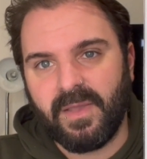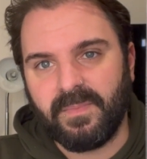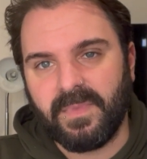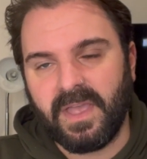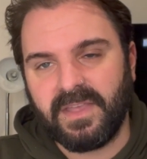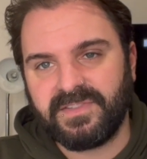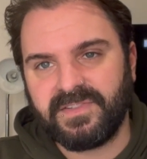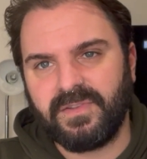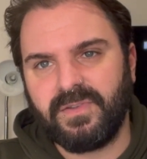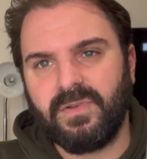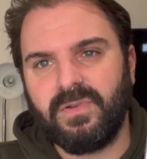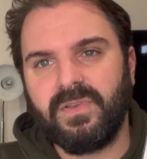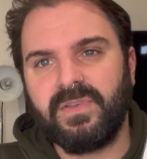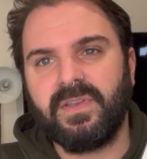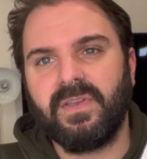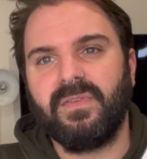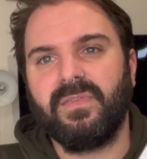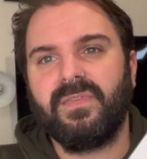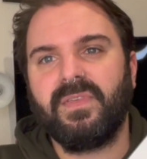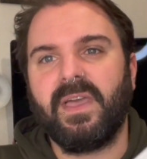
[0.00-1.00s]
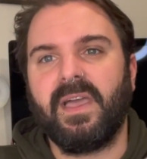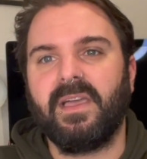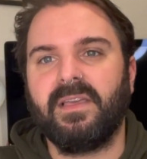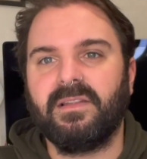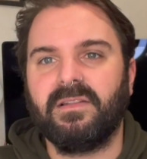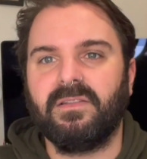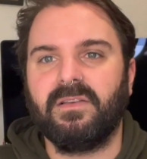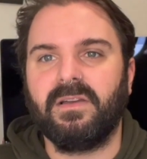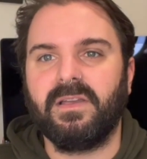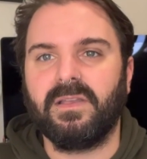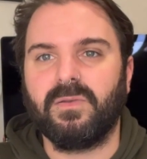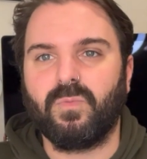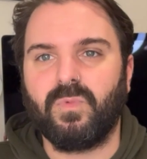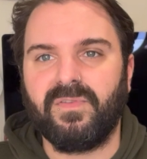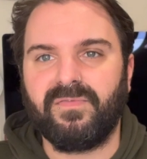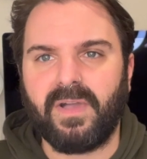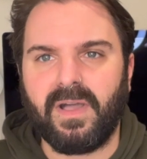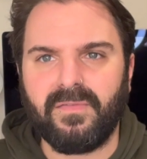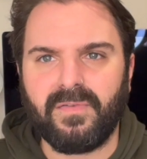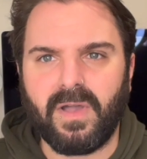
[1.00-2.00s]
So you look at that, like
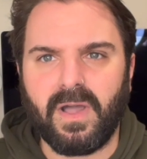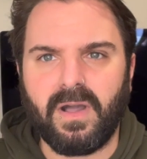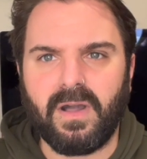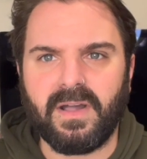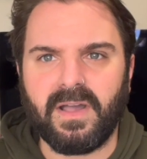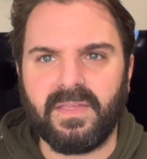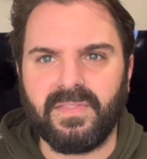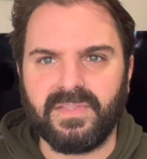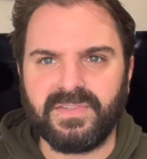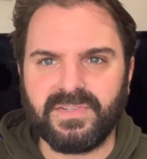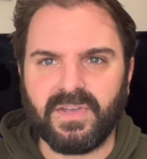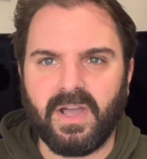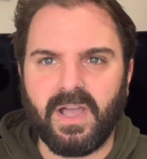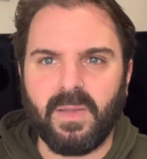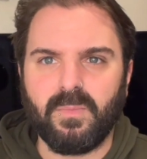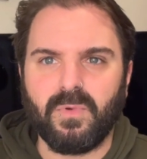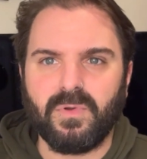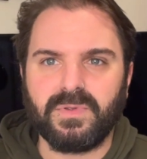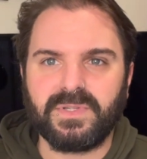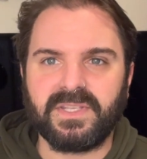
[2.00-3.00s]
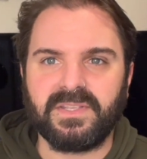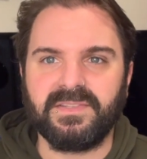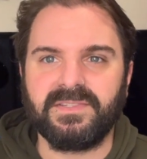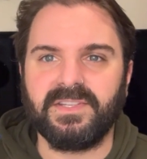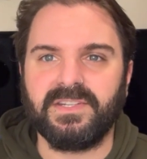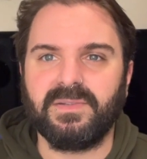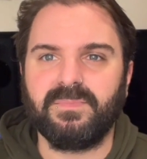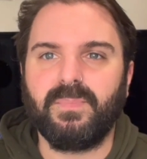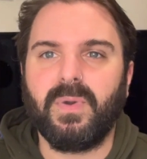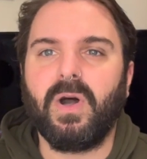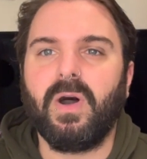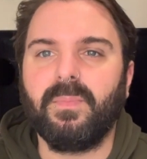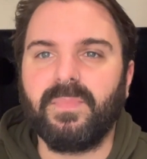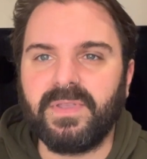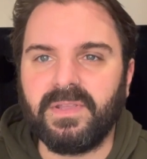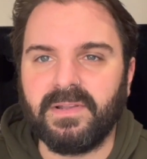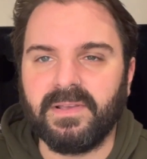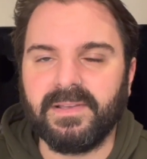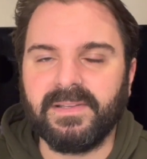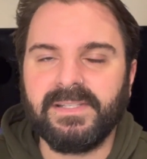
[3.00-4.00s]
with other art at the time, what was considered
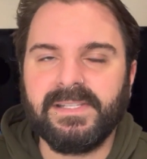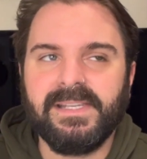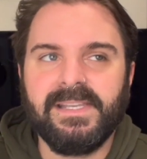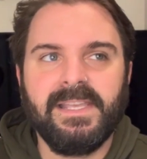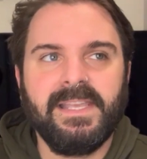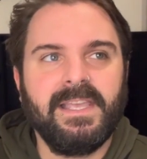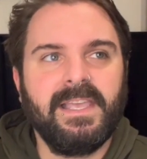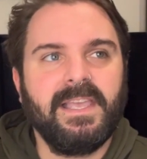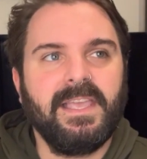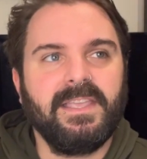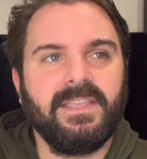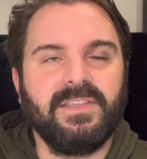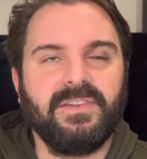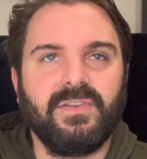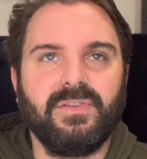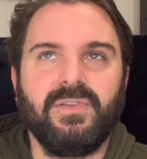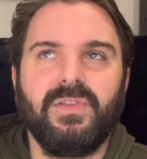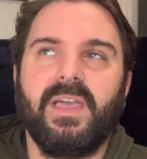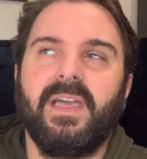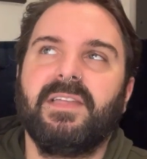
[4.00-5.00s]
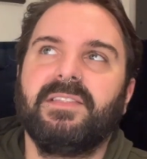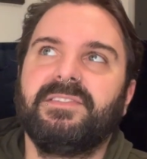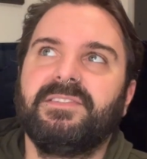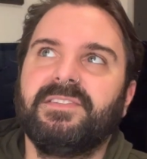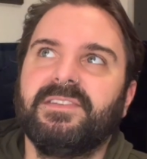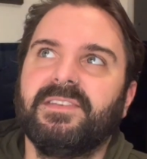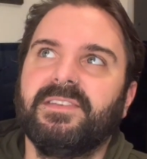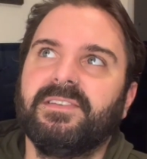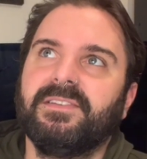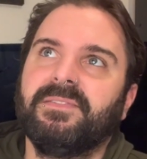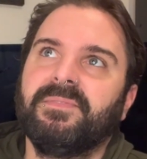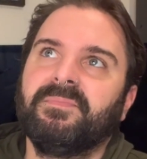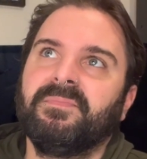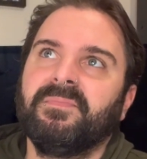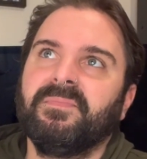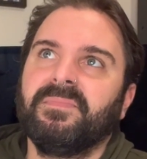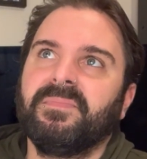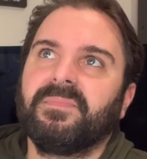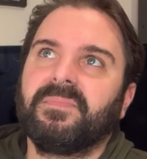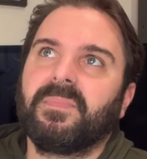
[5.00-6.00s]
popular, you had to
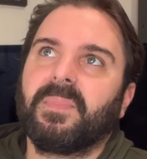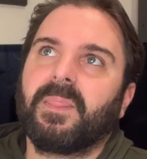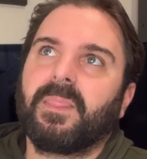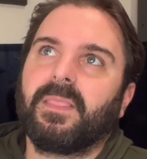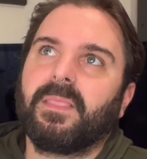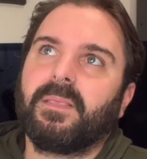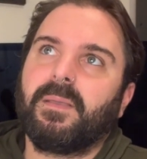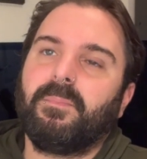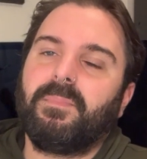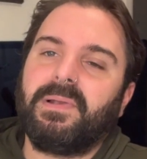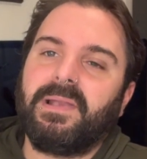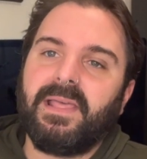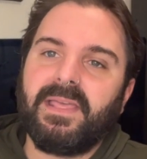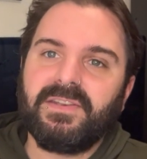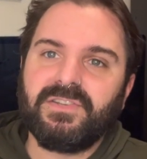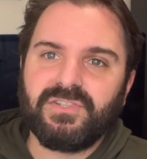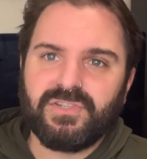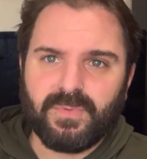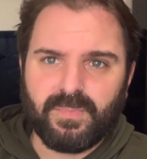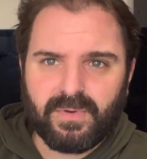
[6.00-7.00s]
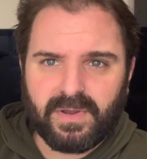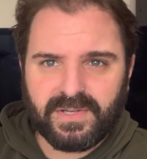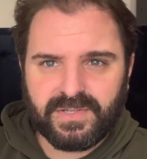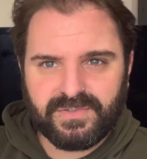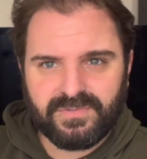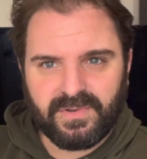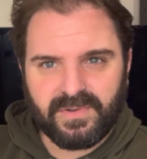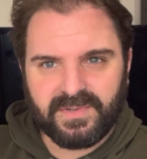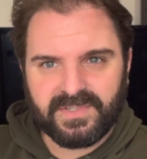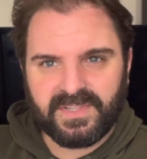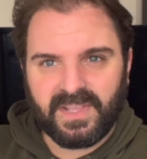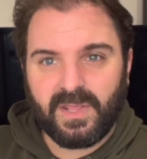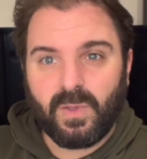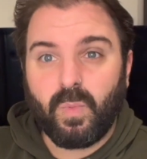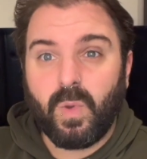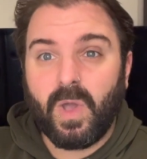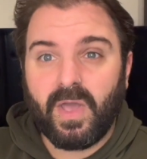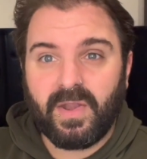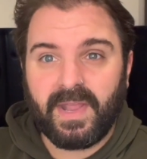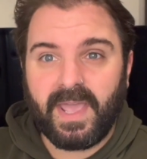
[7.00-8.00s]
blend your brush strokes so they
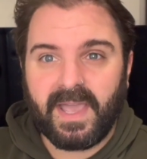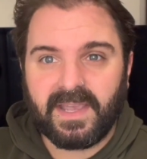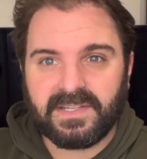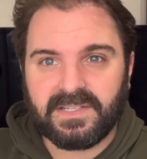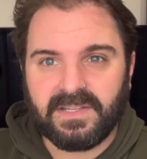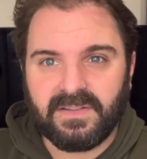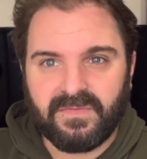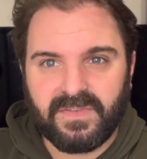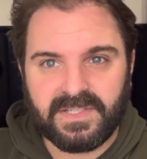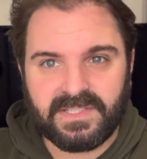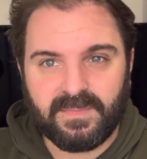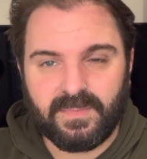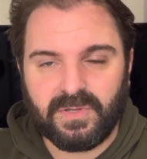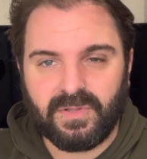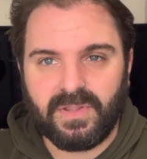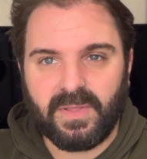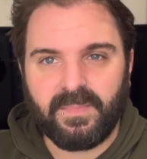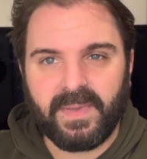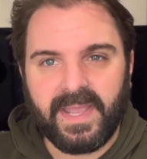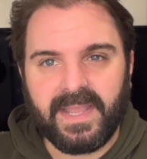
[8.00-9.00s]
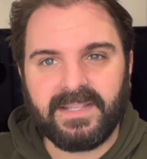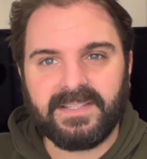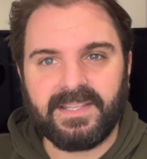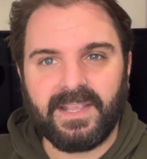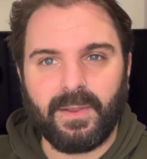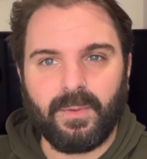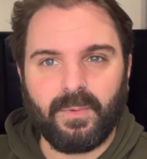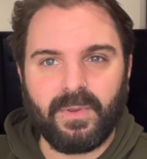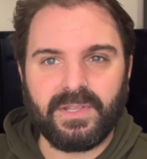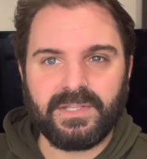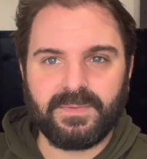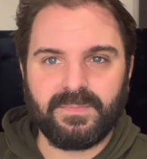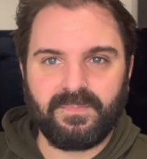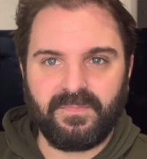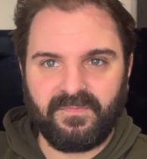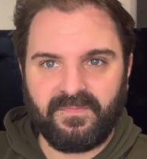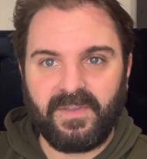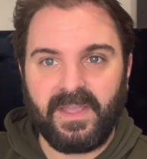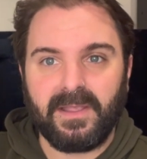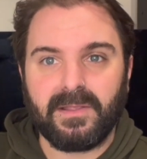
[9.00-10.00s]
weren't actually visible on the painting, whereas
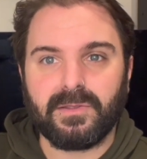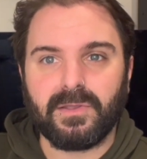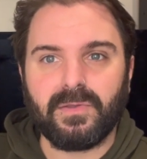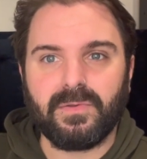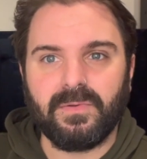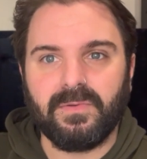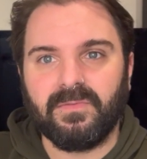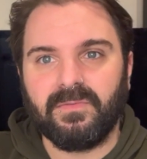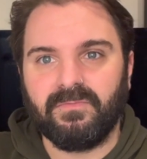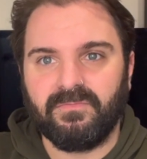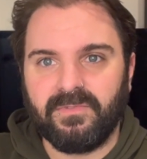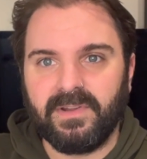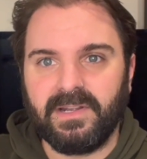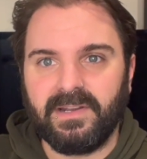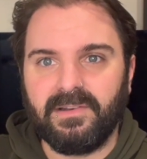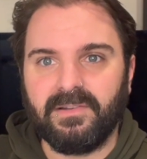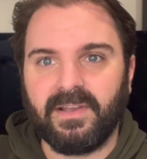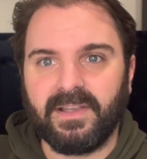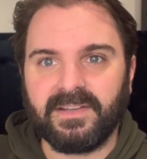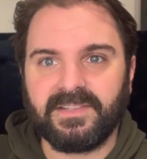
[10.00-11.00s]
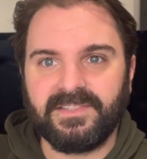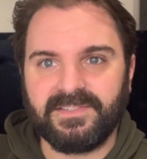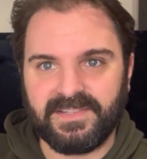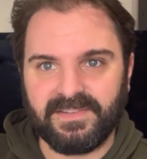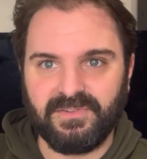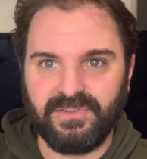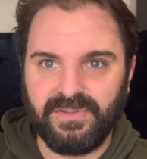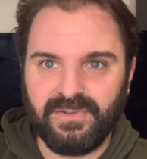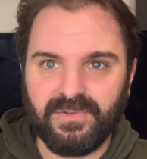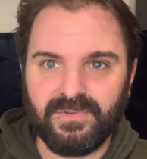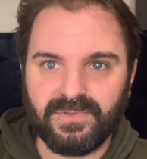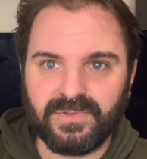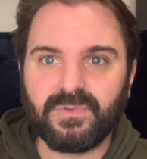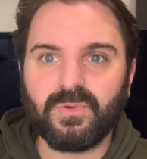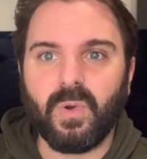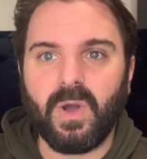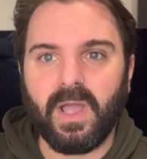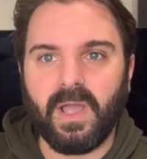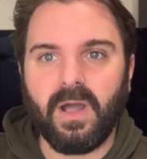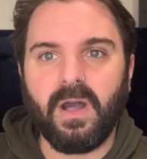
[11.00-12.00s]
Van Gogh really liked to use
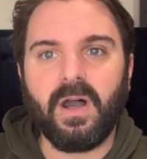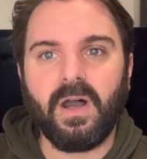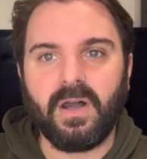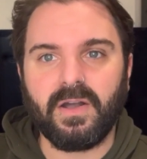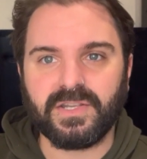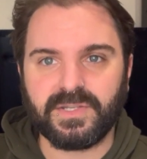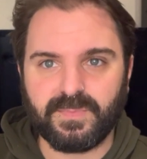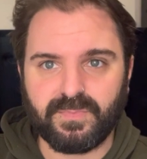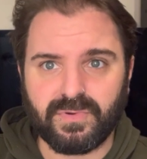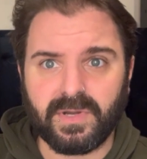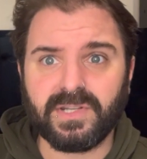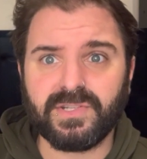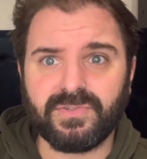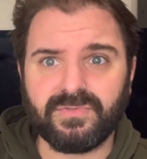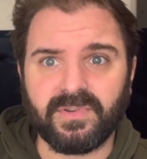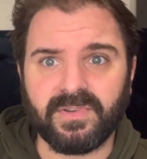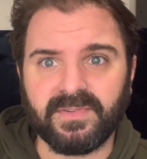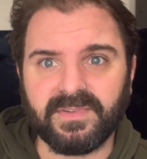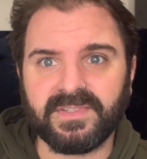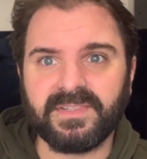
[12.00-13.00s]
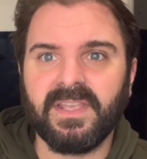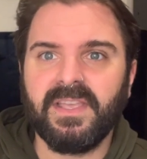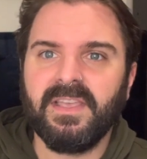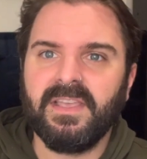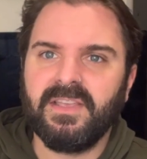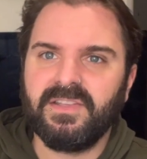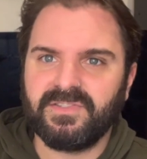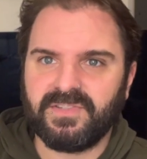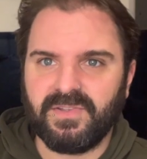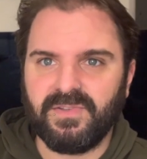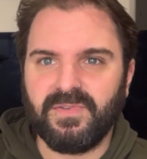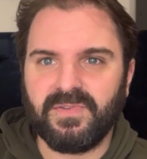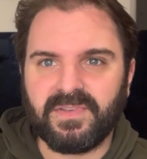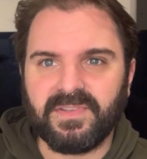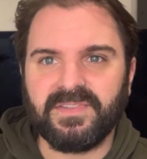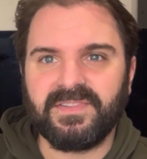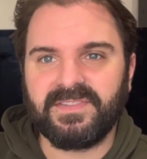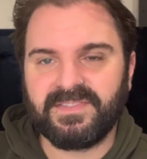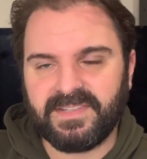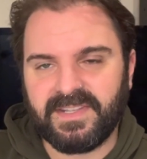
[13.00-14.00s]
quite harsh brushstrokes so you
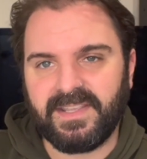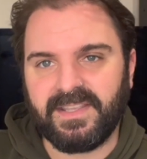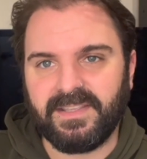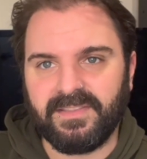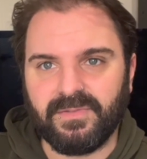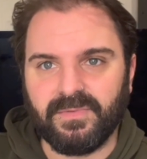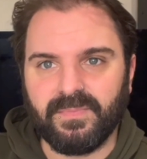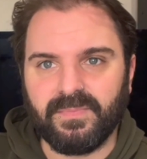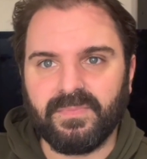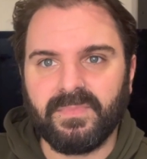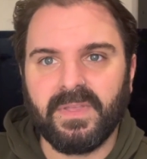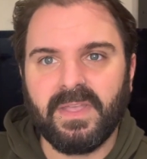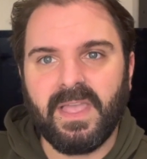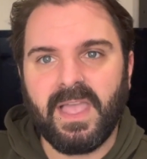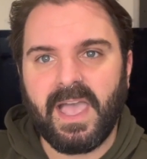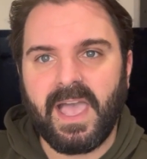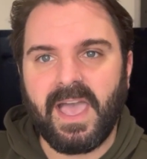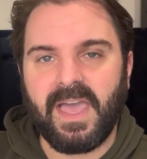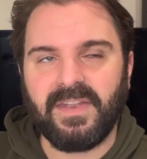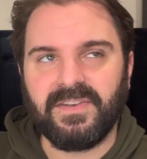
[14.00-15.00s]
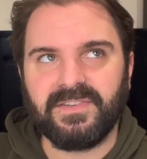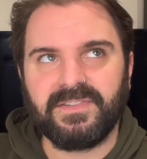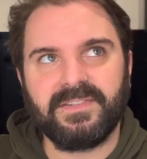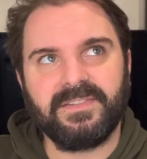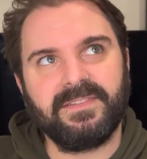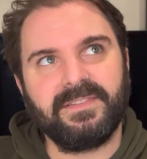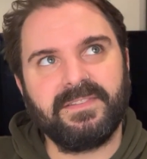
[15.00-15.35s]
could see them, and